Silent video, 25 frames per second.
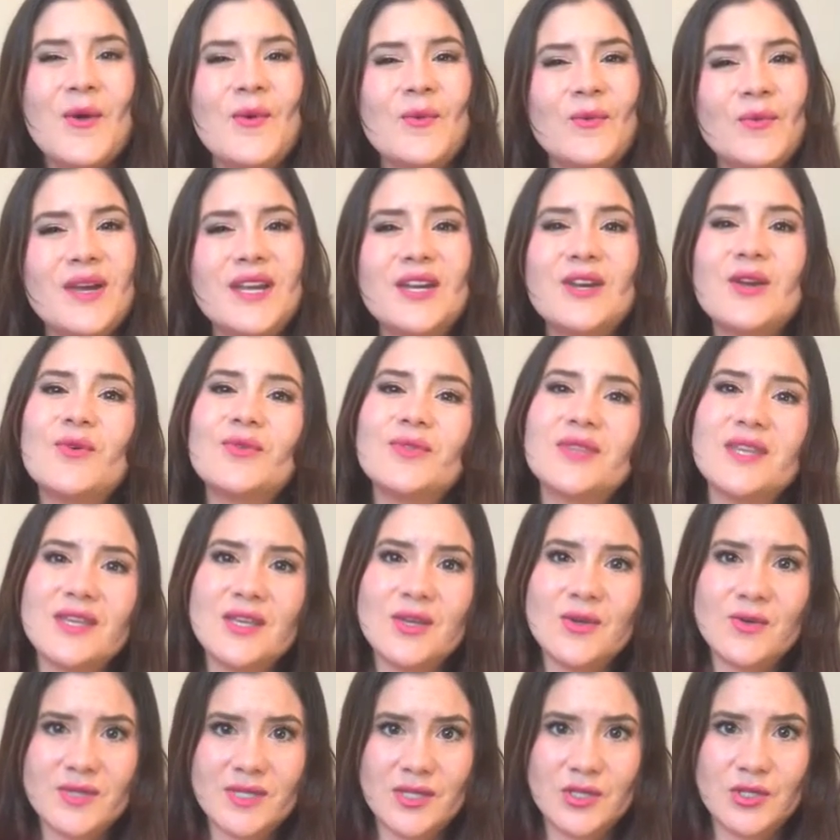We note the
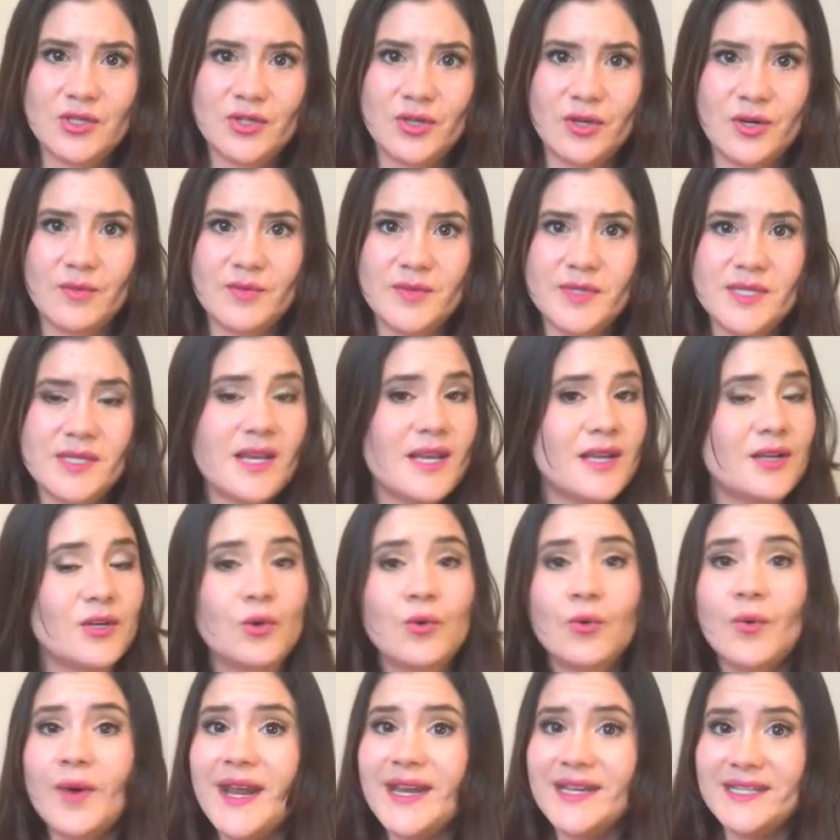usage terms in
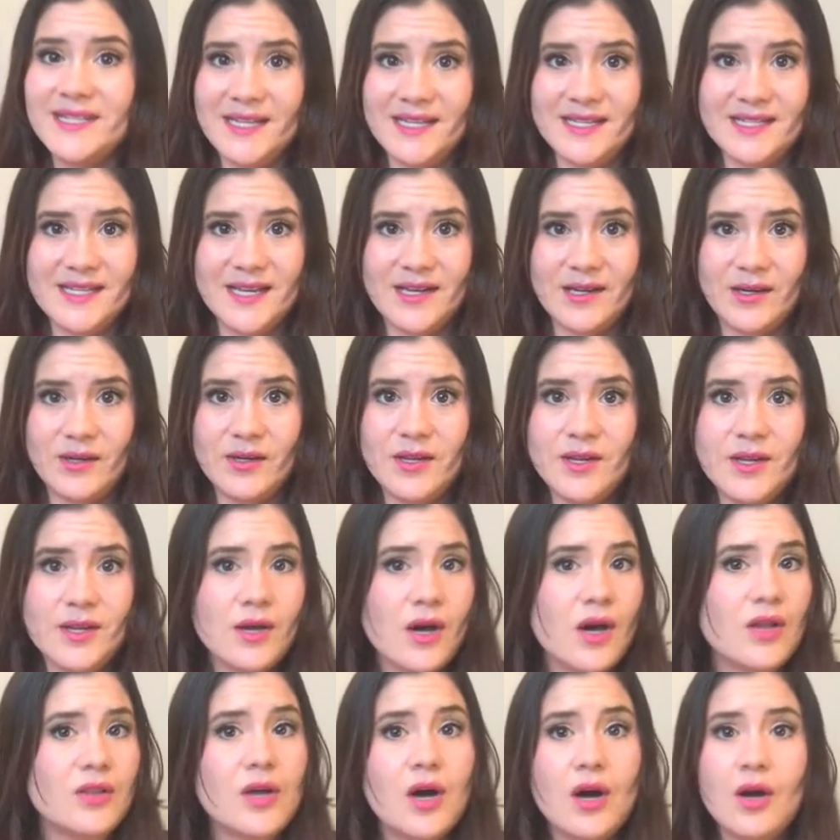great detail,
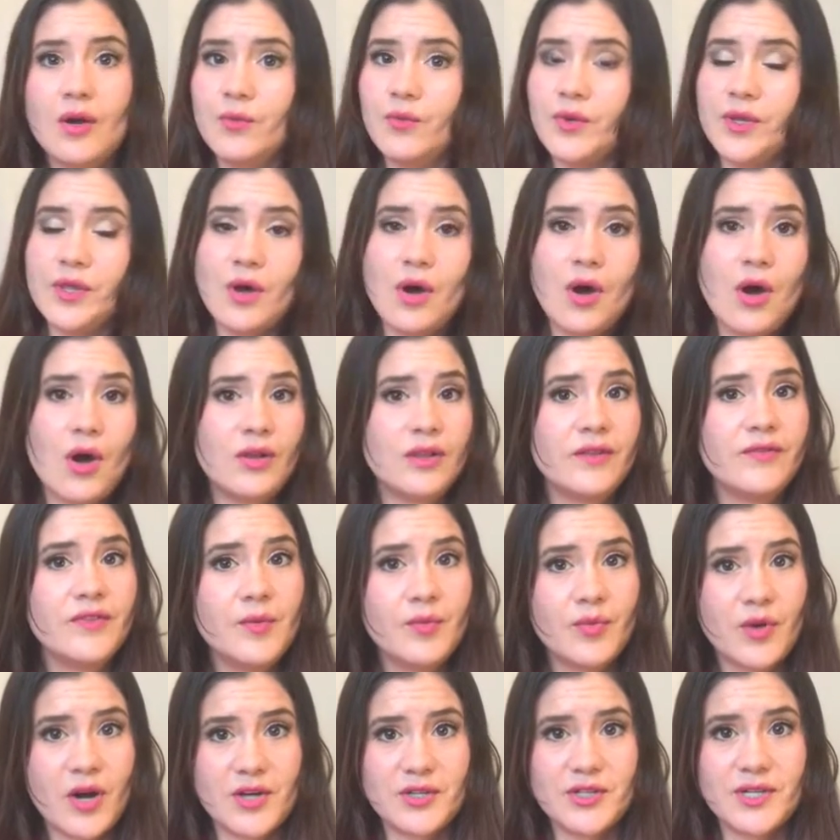along with all of the
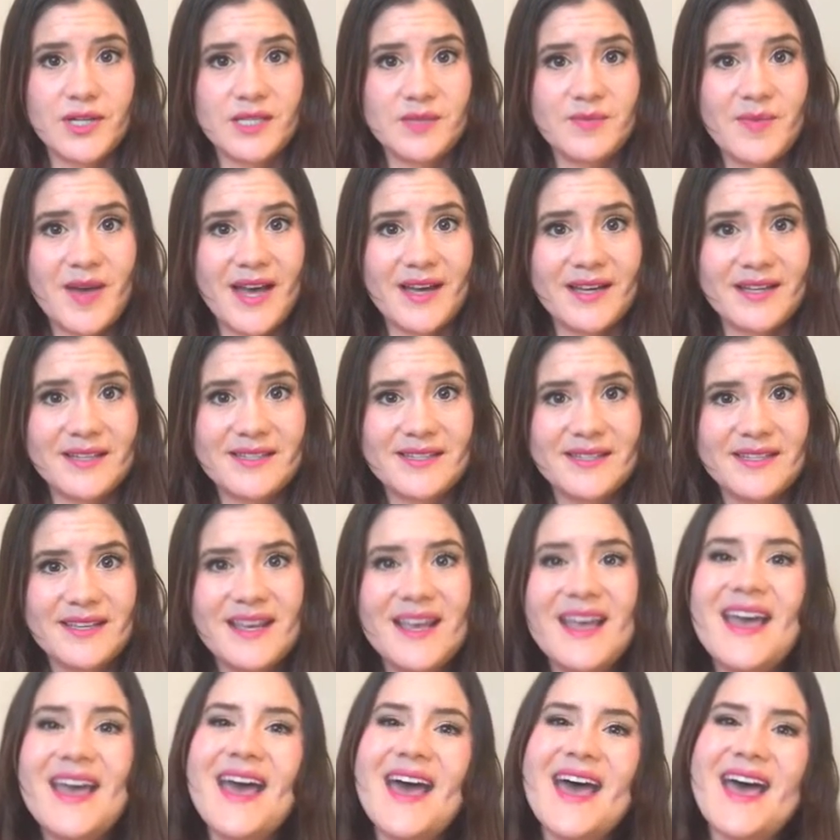project specs,
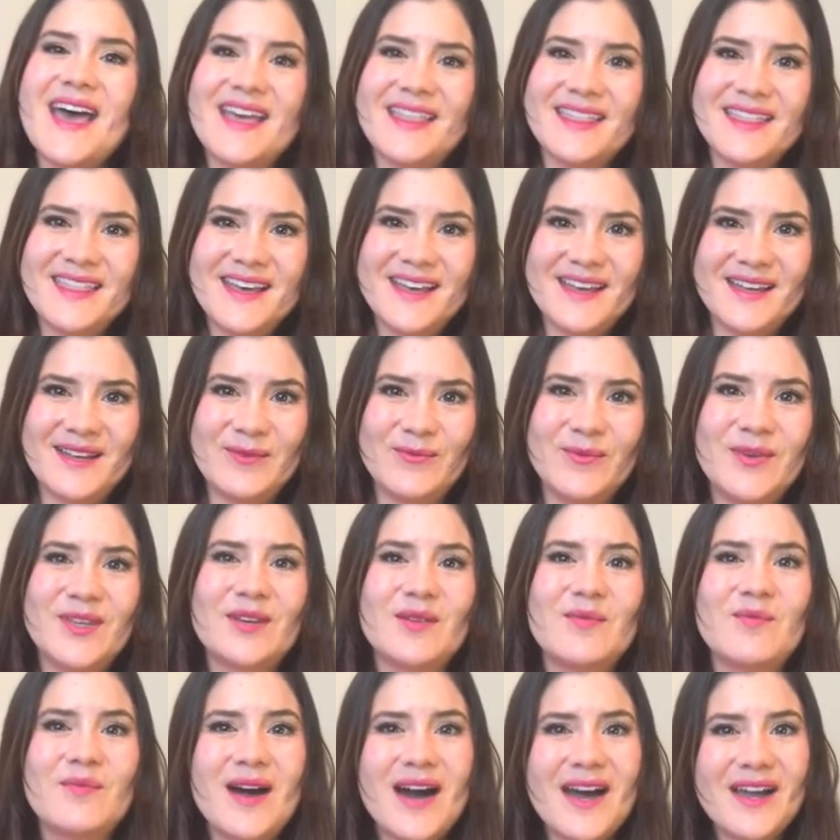and then we
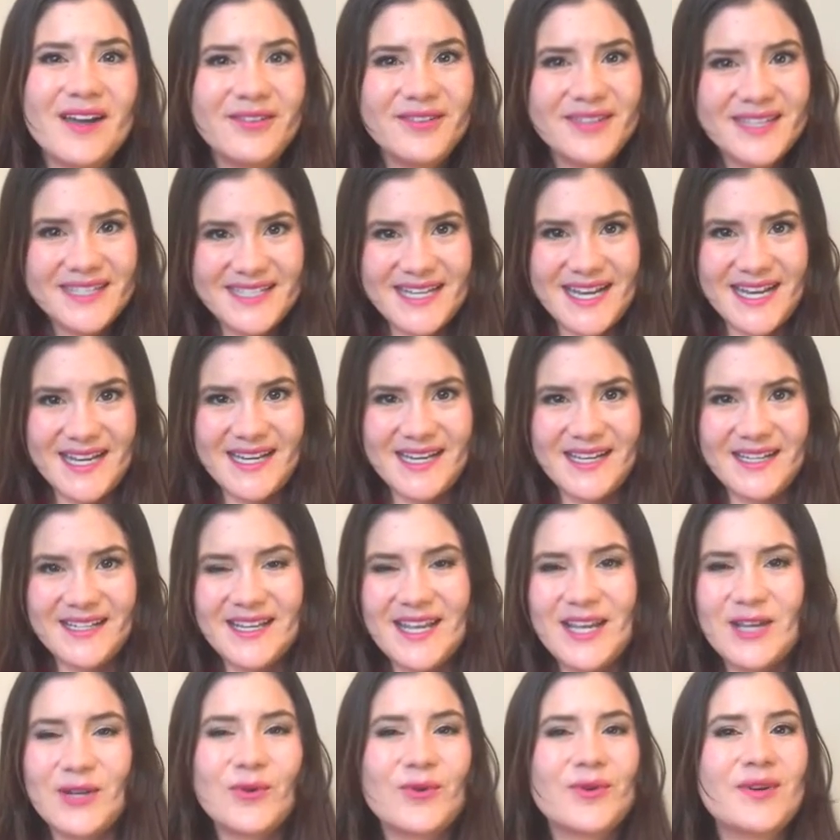compile the data
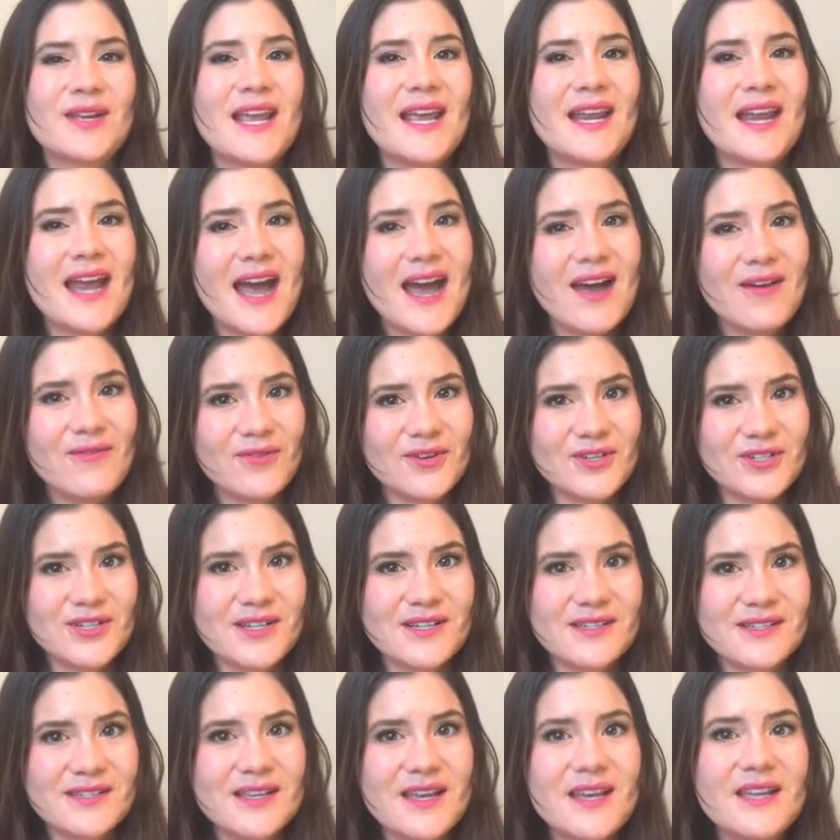and create
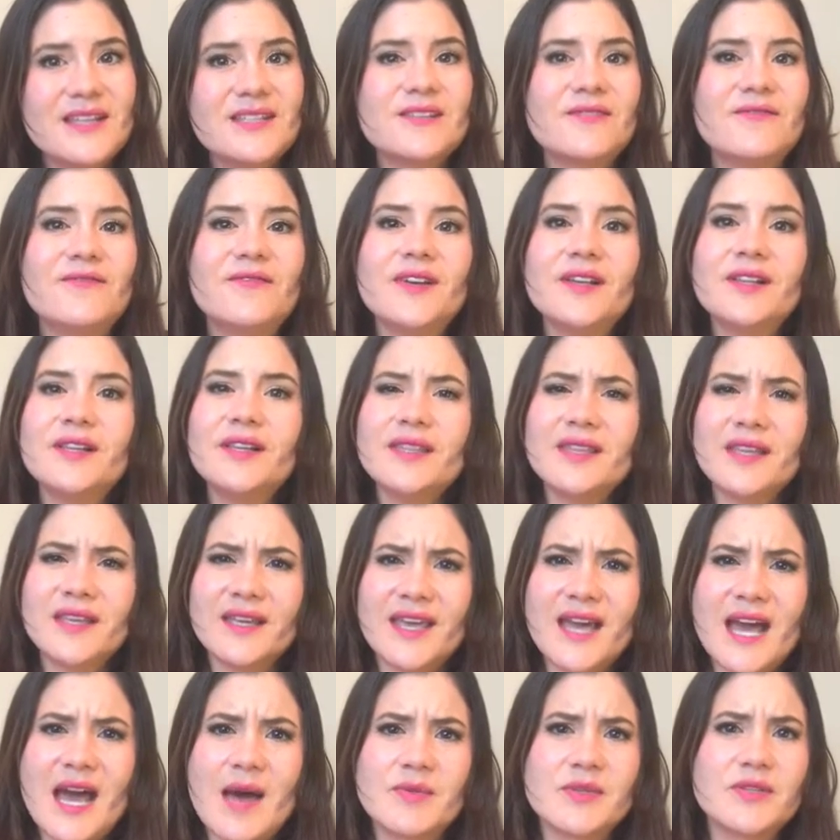averages to fill in the
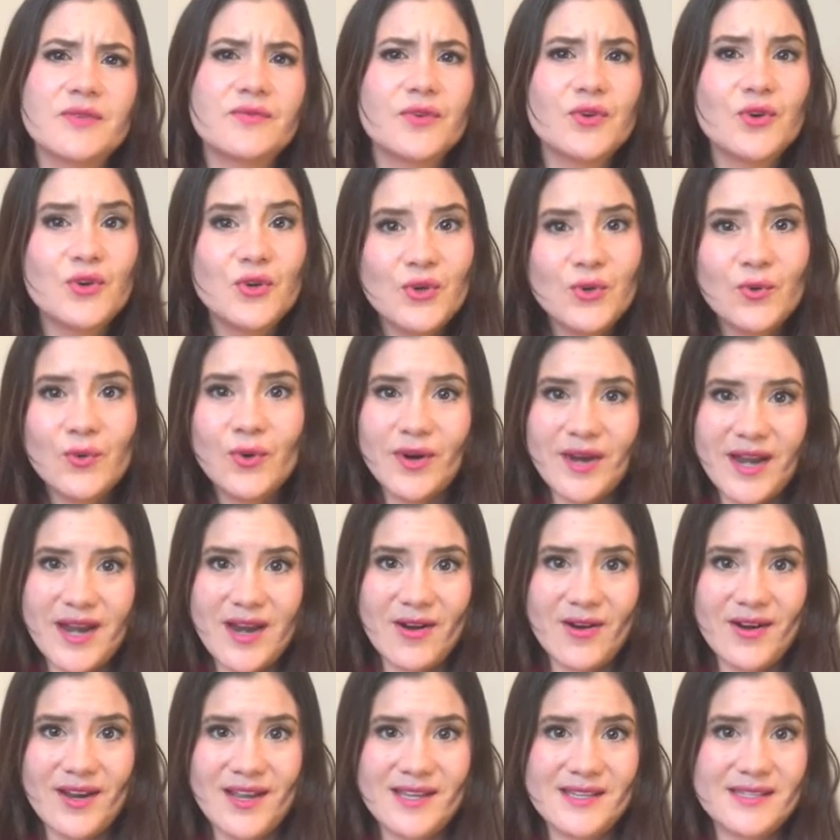gaps for newer
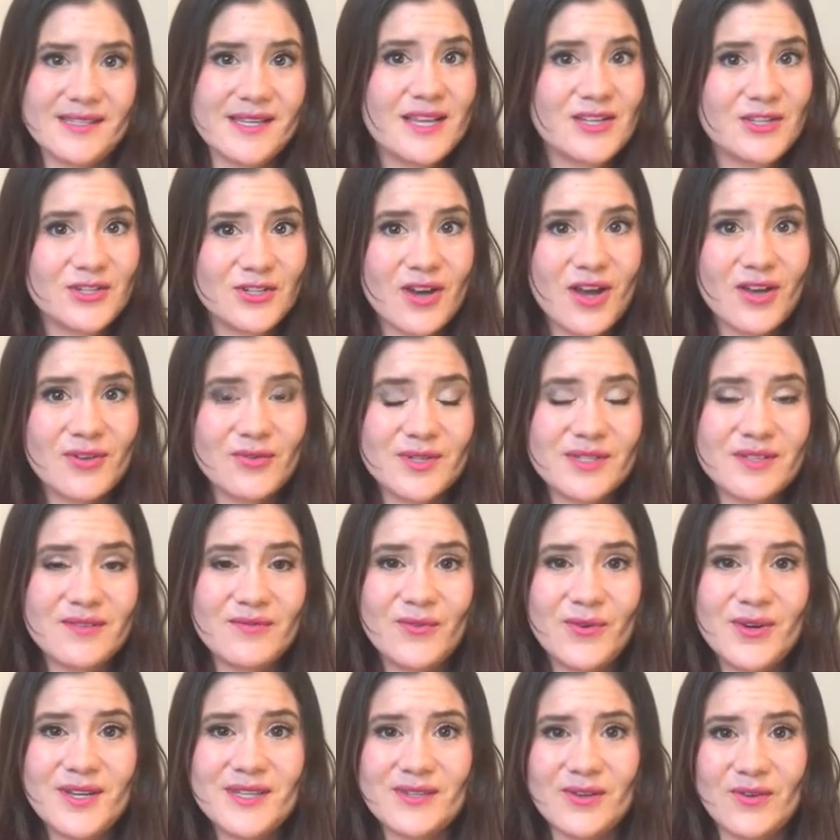areas and genres of
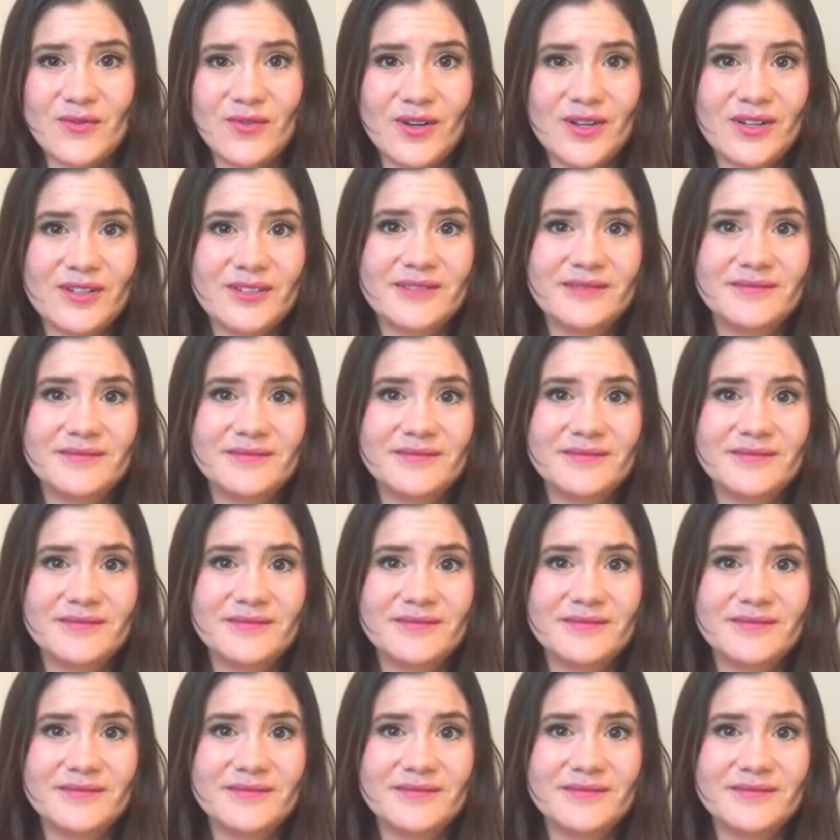voiceover.